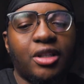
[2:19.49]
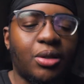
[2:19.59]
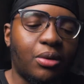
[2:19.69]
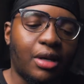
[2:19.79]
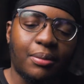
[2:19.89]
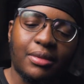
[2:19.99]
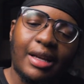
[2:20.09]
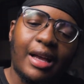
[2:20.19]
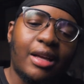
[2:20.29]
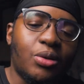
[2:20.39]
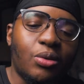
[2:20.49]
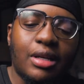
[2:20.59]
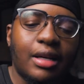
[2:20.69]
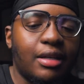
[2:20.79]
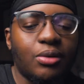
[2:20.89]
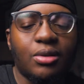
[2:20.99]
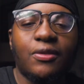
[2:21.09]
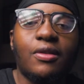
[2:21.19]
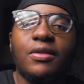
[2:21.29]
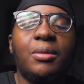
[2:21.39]
That guy knew that the
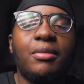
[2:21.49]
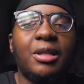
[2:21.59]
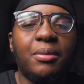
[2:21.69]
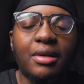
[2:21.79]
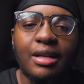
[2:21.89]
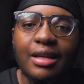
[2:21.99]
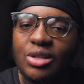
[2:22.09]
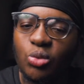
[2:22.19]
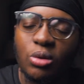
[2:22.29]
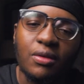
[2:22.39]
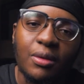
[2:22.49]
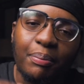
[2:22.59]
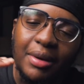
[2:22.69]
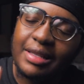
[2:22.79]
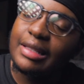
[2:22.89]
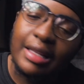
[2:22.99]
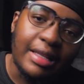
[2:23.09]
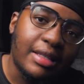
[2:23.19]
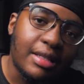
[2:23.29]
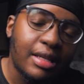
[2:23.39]
50mm is one of the best
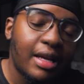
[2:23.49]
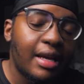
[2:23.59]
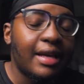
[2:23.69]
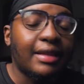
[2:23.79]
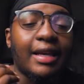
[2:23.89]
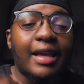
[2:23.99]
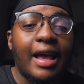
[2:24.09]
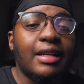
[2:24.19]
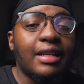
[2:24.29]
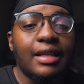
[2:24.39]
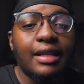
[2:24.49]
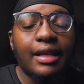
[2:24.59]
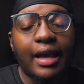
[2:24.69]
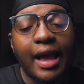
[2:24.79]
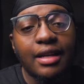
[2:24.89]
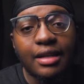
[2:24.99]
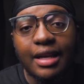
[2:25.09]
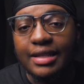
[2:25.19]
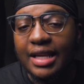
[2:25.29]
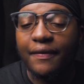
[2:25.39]
lenses that Canon
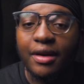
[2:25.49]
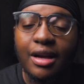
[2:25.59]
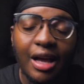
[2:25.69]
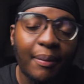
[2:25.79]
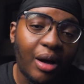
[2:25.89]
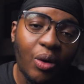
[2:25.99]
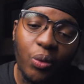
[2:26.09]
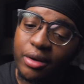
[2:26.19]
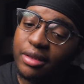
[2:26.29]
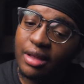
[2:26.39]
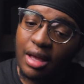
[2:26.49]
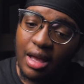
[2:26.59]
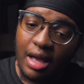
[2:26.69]
has ever come out with.